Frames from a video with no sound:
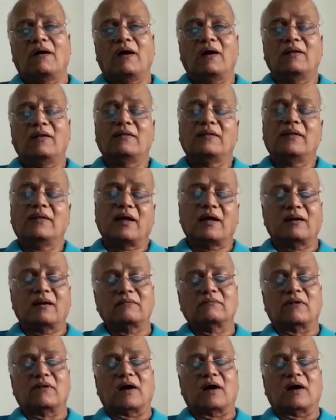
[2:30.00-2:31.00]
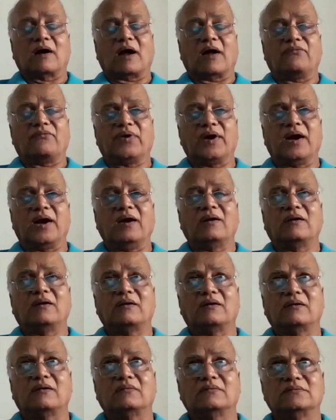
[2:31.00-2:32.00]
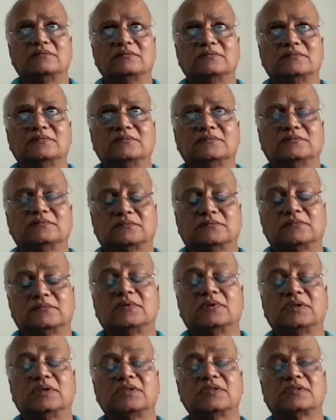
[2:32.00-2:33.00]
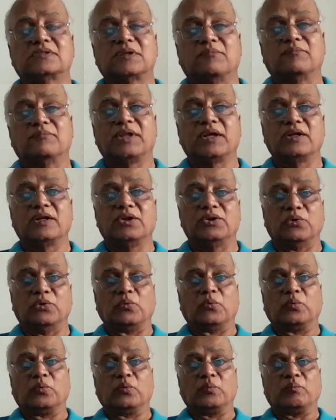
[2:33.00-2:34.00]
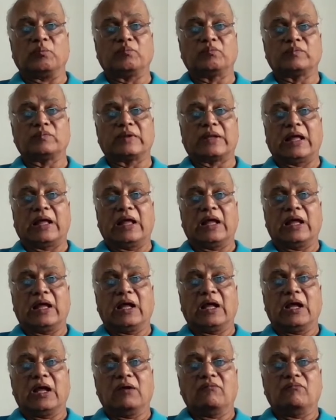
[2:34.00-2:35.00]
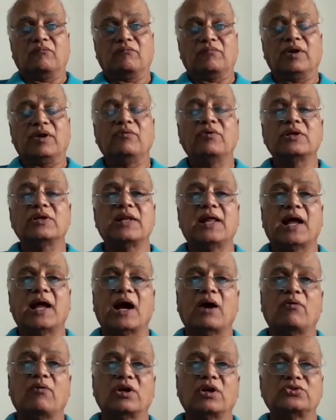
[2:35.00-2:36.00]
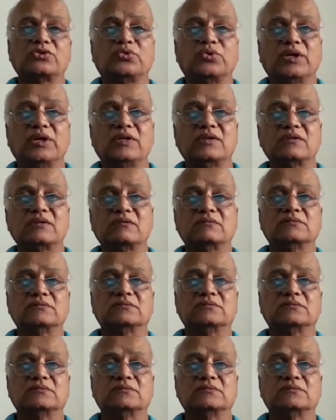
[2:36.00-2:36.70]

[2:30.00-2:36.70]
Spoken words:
And there I felt this is something new. Previously I was doing